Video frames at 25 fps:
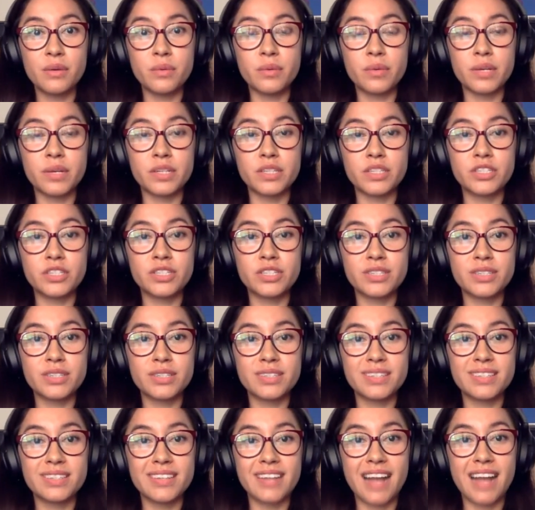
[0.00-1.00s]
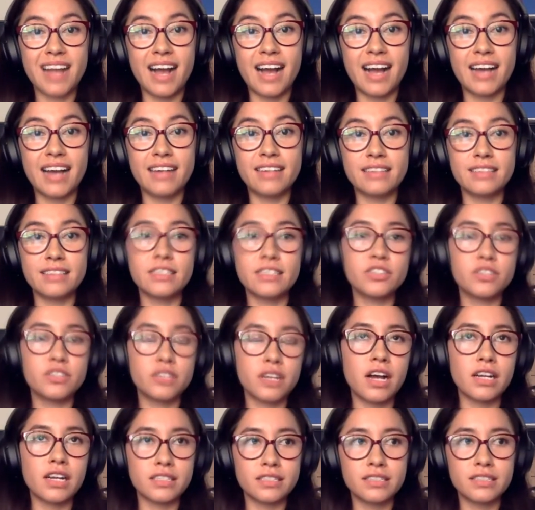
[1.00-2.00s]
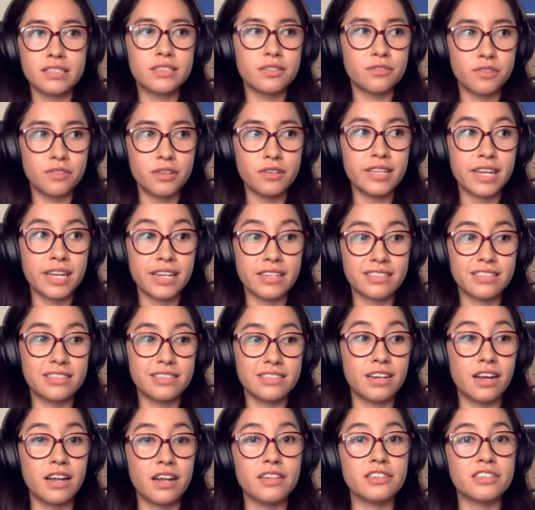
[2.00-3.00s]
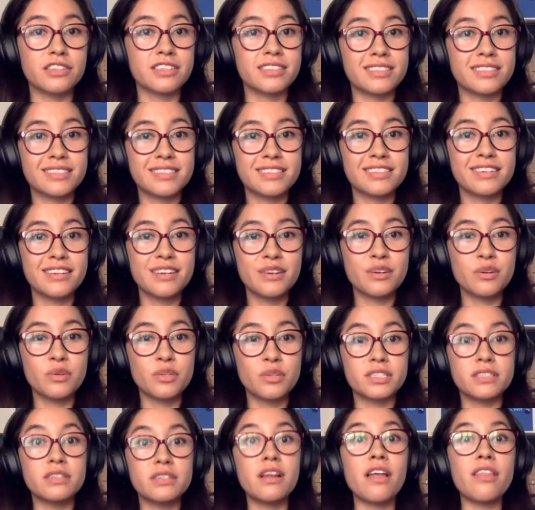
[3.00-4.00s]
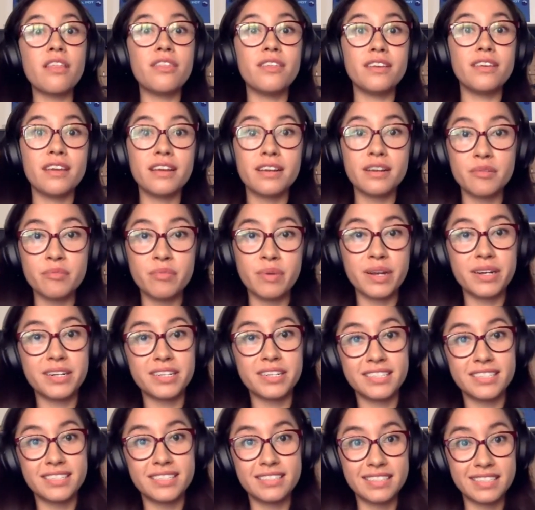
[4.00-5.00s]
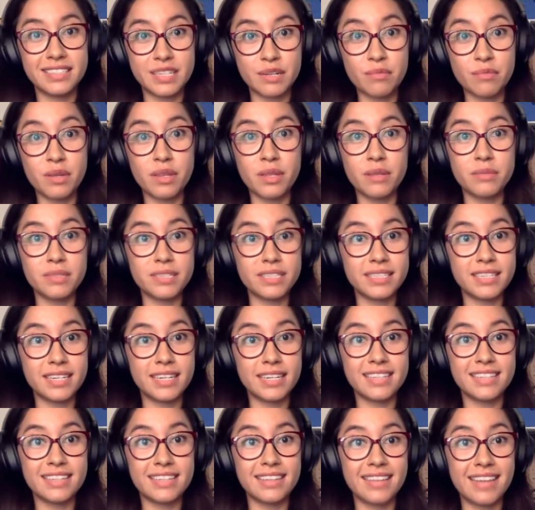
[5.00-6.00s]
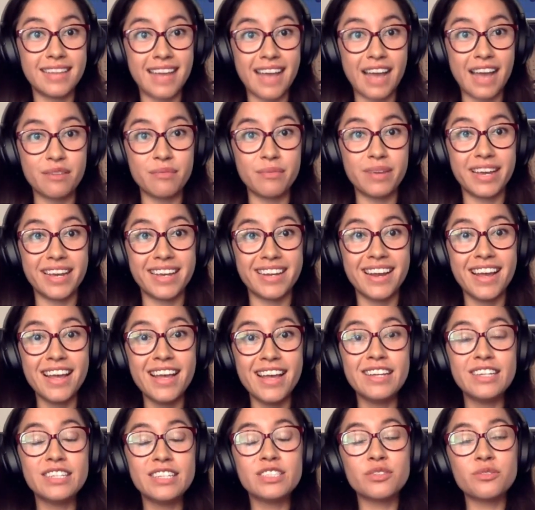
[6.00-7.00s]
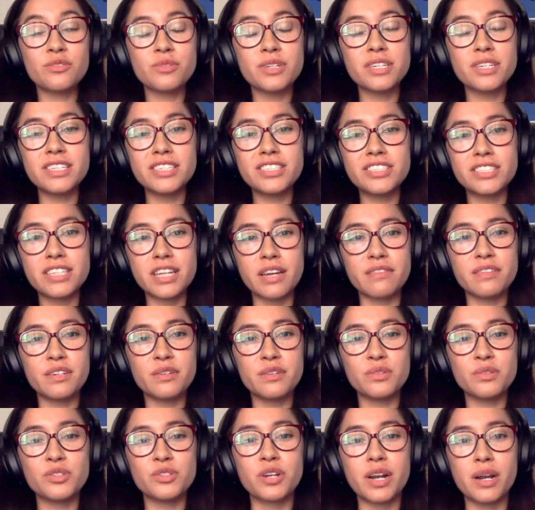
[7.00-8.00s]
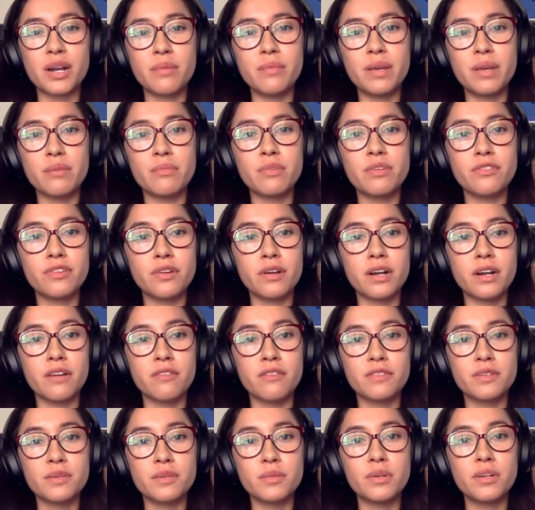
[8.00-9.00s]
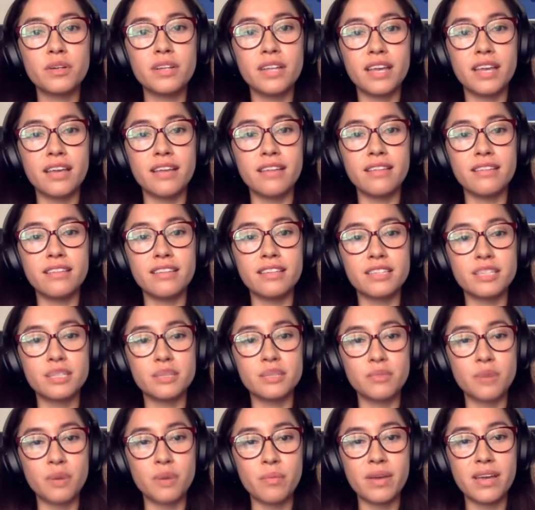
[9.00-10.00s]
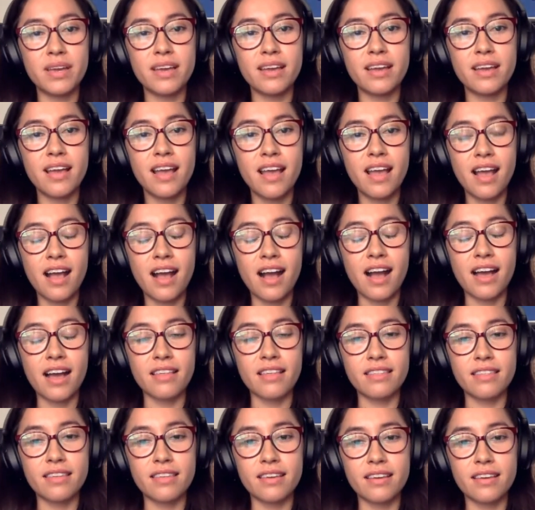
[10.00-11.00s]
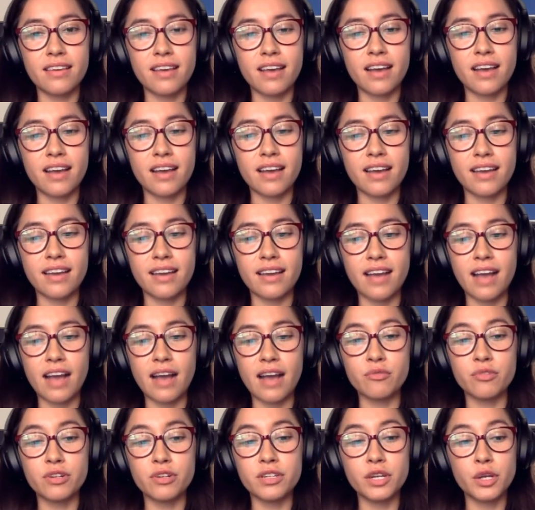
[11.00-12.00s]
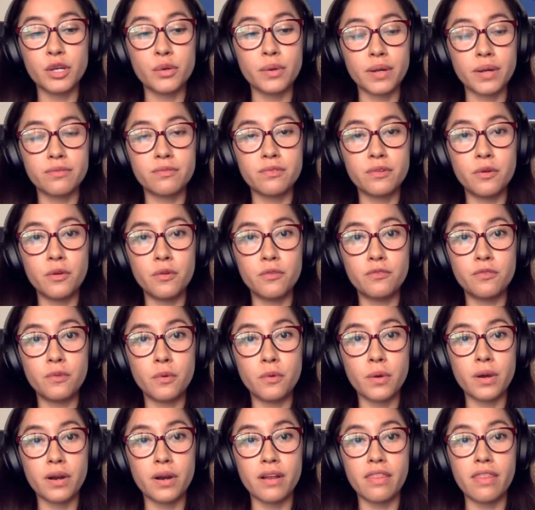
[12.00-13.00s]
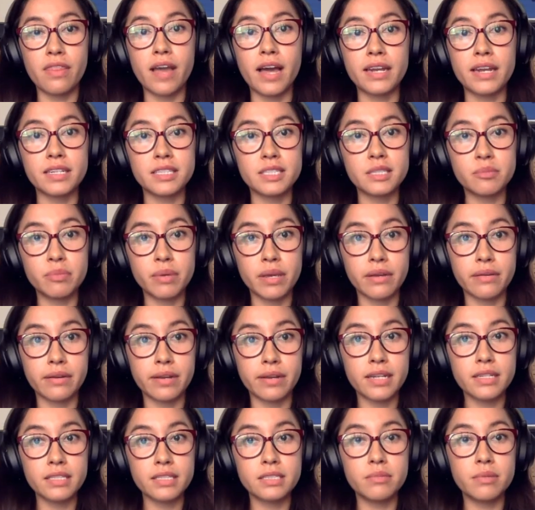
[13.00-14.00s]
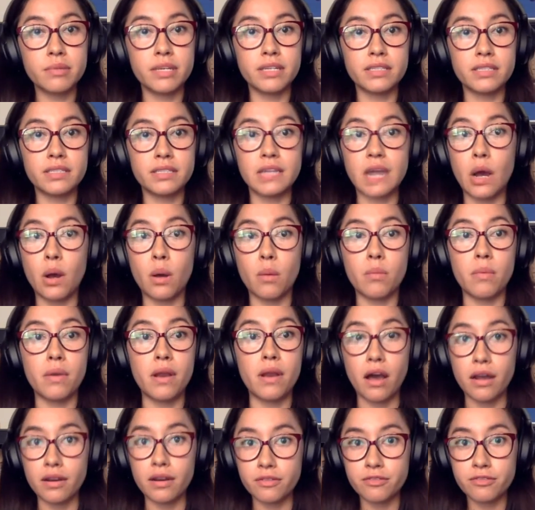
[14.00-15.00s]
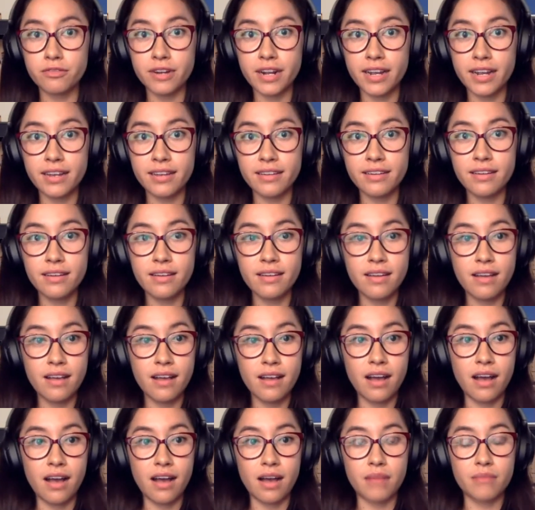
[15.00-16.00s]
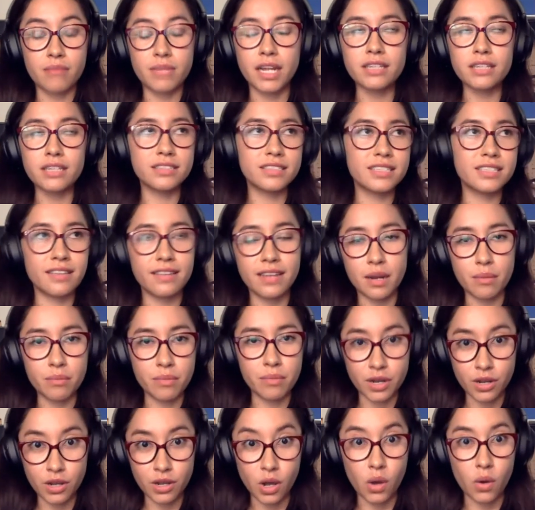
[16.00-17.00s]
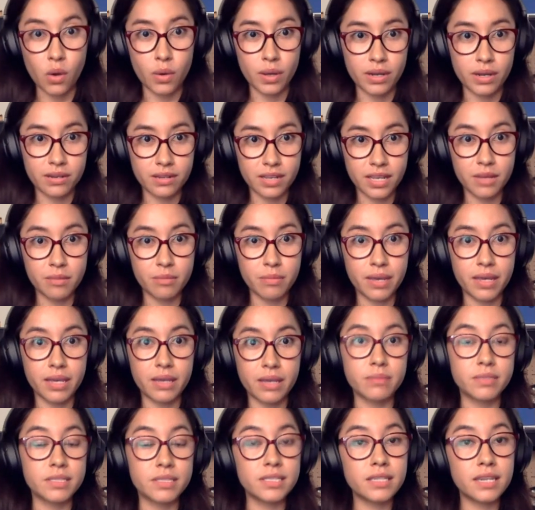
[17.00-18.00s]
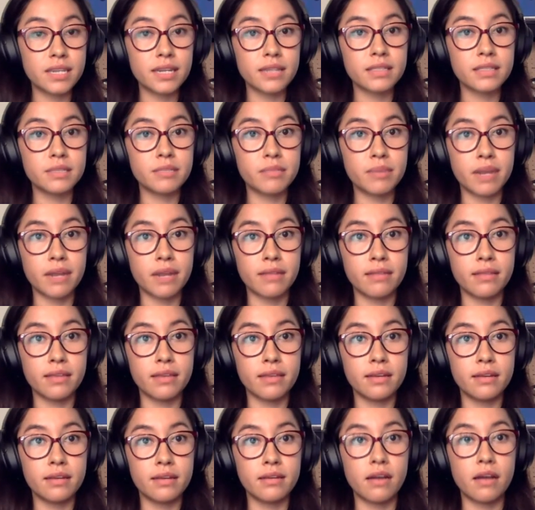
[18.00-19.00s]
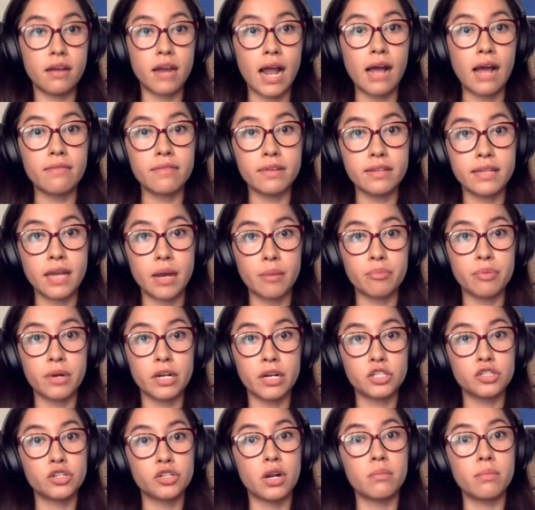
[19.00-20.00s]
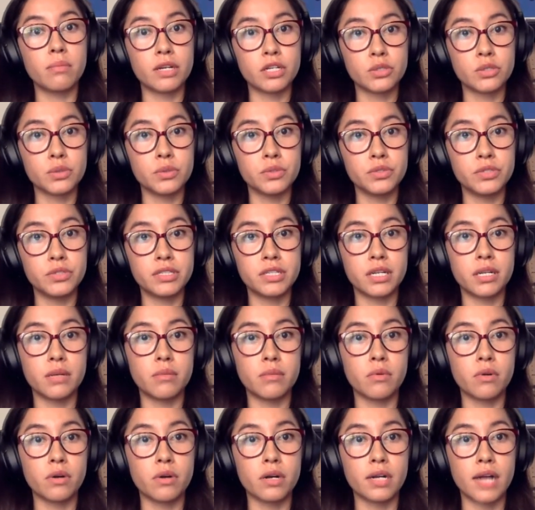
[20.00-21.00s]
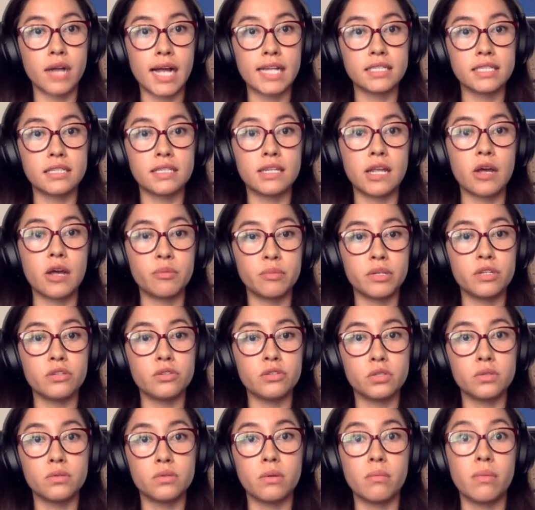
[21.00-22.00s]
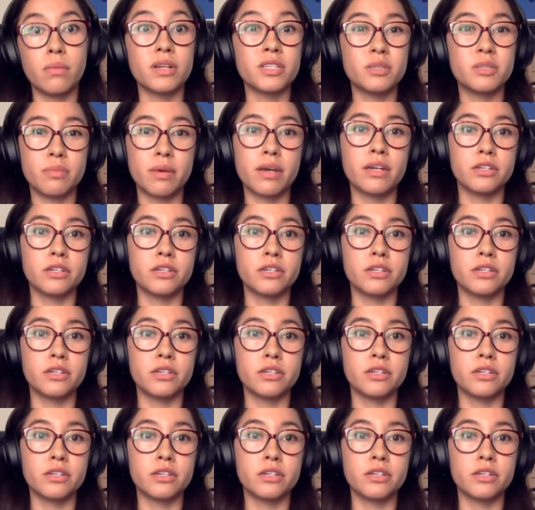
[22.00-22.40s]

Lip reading: which had essentially cost us a few $1,000, was nothing in comparison to some of the mistakes that they had made. So really, just everyone trying to make me feel comfortable in this moment. I think I'm really grateful for that experience, because now I'm not afraid. Not to say that I'm going to go and keep making mistakes, but I think not having that pressure on my shoulders anymore has allowed me to do a much